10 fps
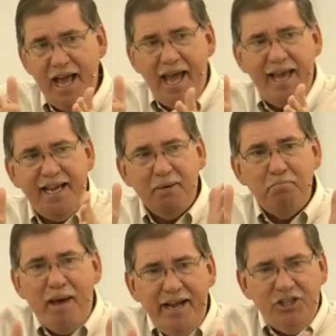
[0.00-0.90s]
he
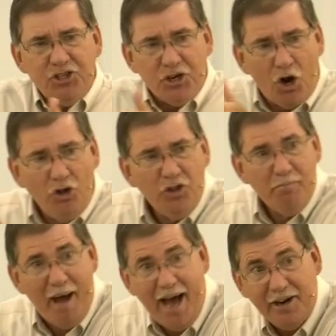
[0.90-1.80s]
can major on the
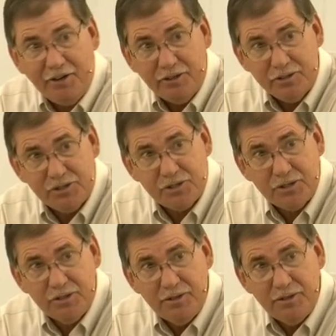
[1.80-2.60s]
minors.